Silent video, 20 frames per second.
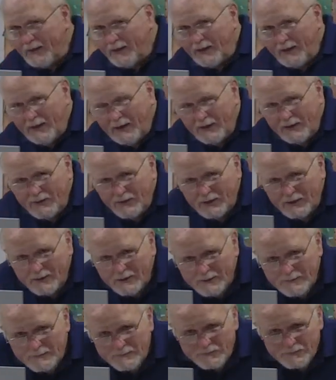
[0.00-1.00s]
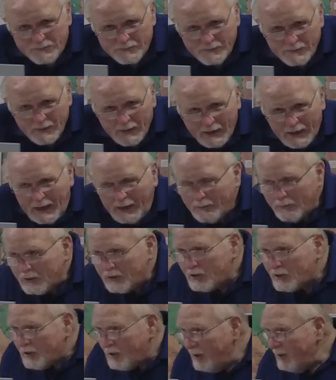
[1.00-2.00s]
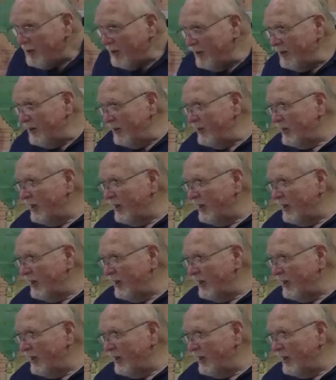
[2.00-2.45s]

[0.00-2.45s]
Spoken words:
And I was singing in